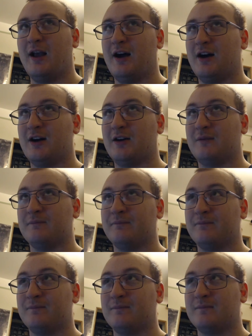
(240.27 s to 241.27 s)
um,
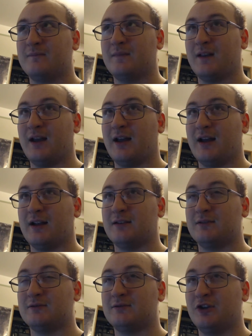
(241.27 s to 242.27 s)

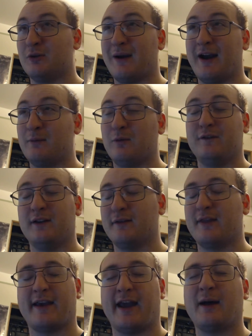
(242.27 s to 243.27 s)
and your mind will fill in
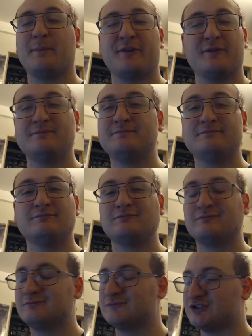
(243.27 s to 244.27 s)
the gaps.
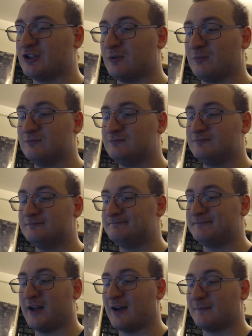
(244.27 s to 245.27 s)
So,
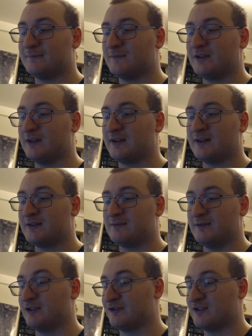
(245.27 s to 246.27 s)
yeah, it's
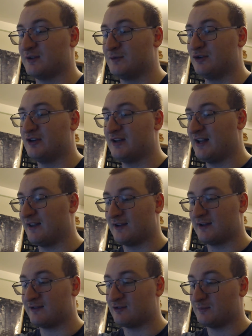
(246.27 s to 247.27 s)
there's some nudity in
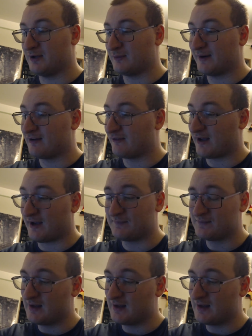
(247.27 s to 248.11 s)
this, so be aware of that.